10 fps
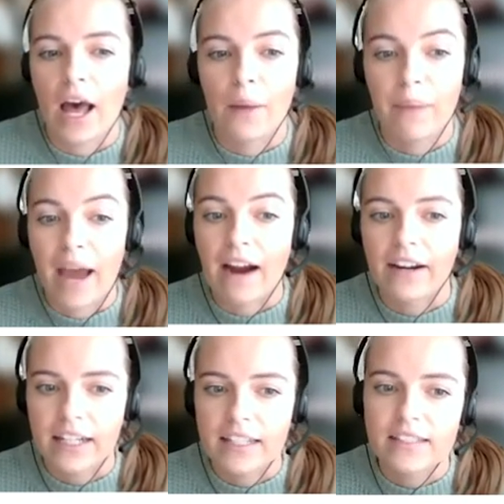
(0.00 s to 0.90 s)

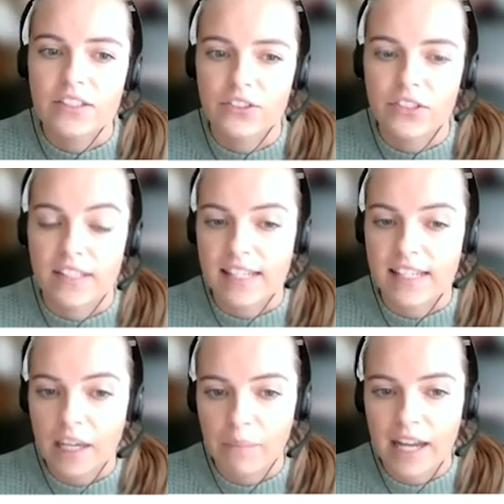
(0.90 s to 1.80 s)
barriers to
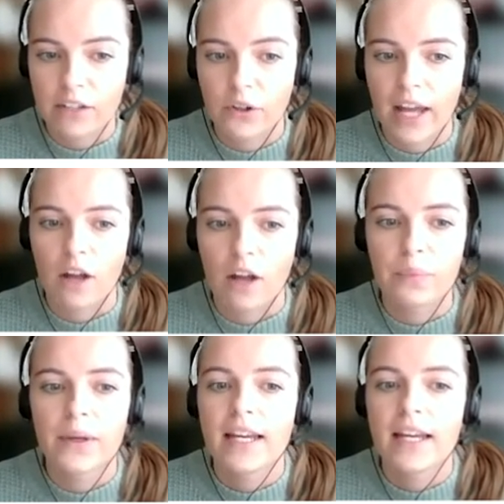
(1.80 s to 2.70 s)
seeking medical
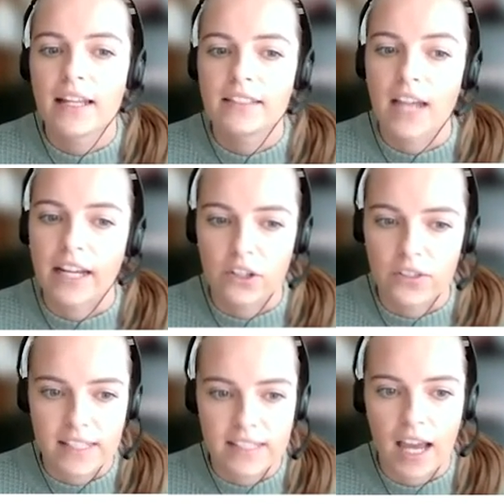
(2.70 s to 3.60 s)
help,
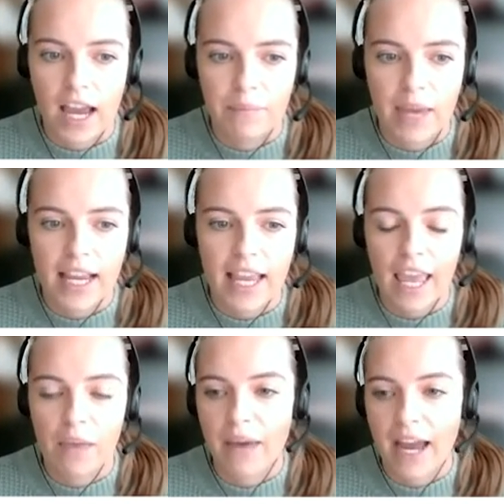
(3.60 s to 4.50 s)
diagnosis timing,
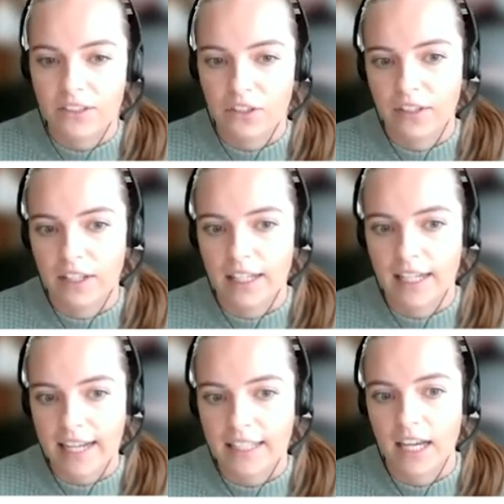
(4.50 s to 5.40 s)
impact of a
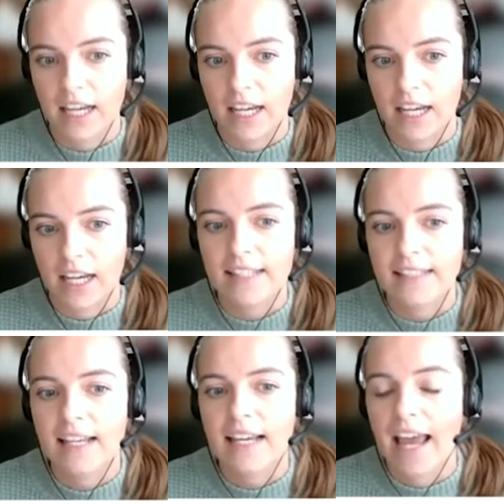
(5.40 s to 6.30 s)
late
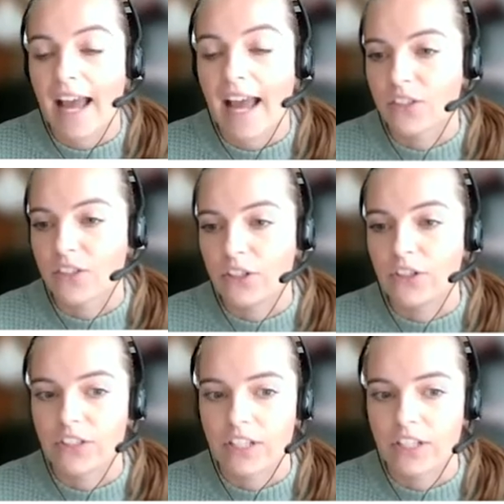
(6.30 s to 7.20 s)
diagnosis, and
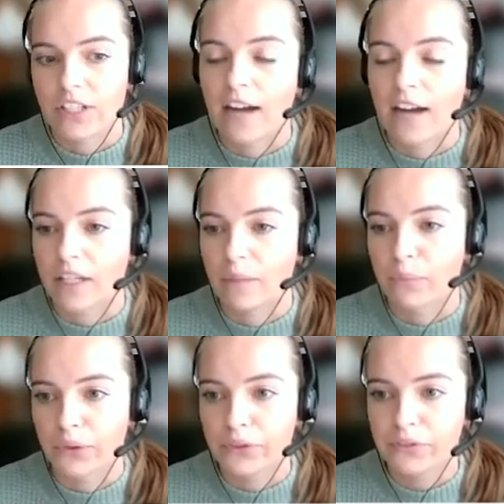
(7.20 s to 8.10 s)
solutions on
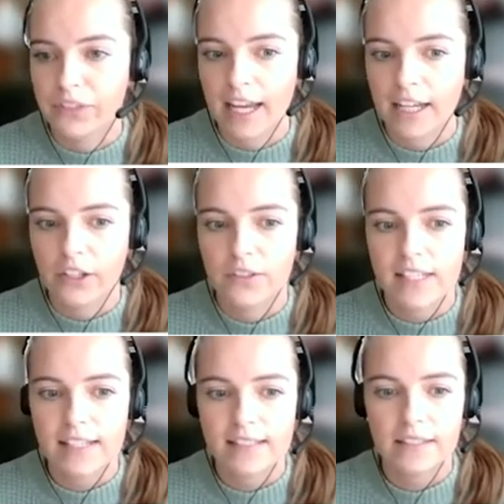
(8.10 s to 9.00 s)
how to improve
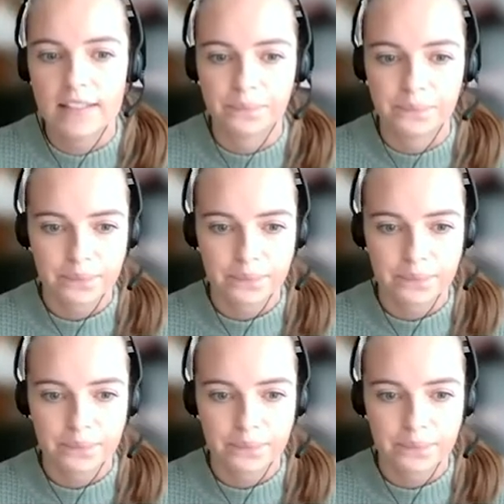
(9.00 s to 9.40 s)
diagnosis.